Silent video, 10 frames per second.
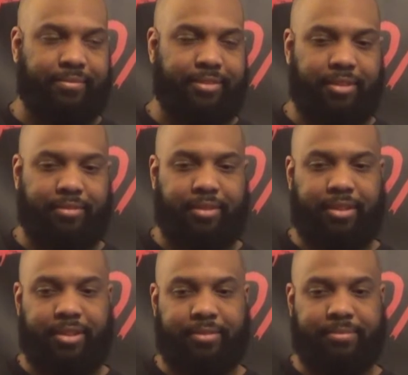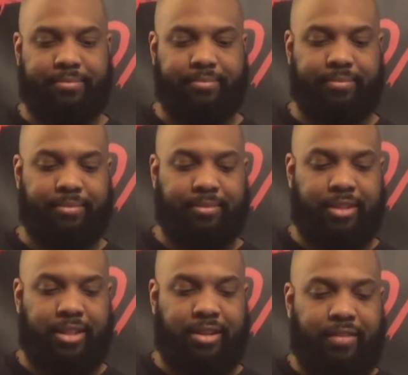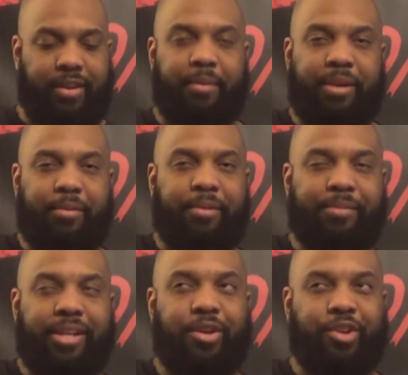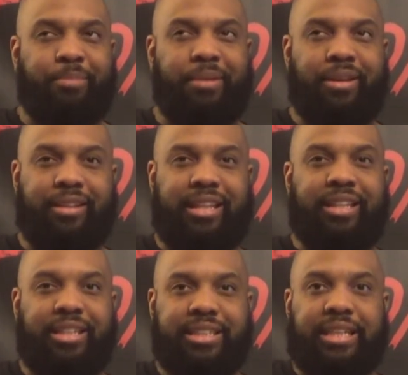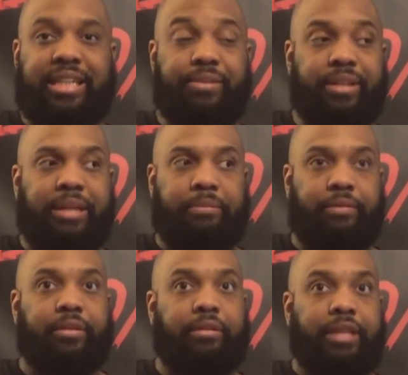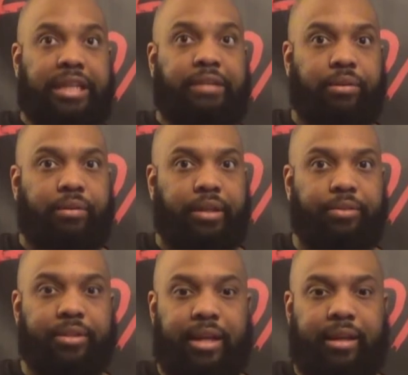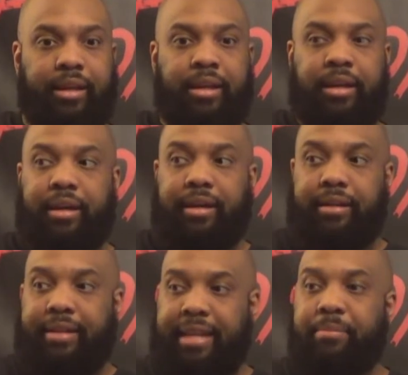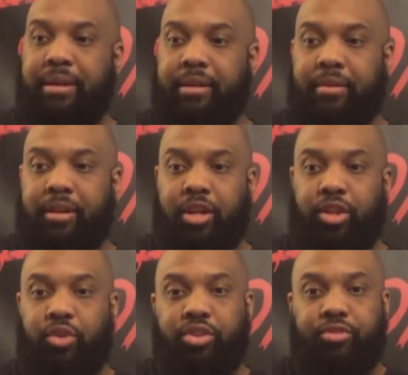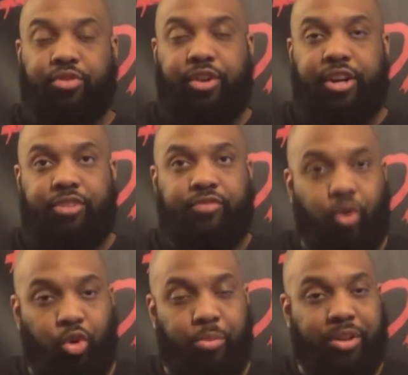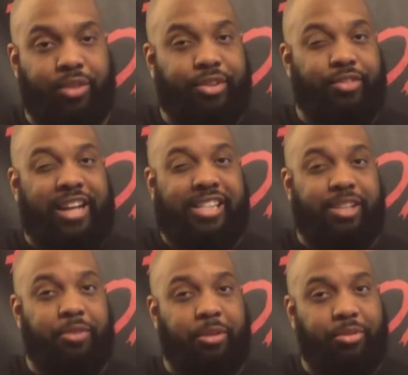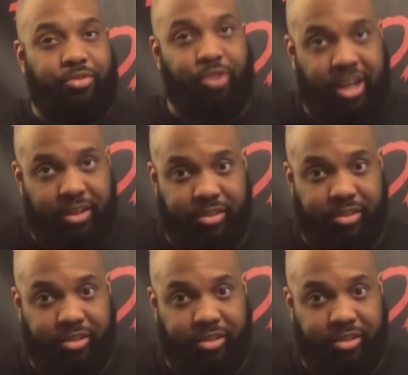So, you know. I mean, I'm saying creepy because he looked like he was like real evil, and it was like a demon using Freddy's form, because it wasn't really actually supposed to be Freddy.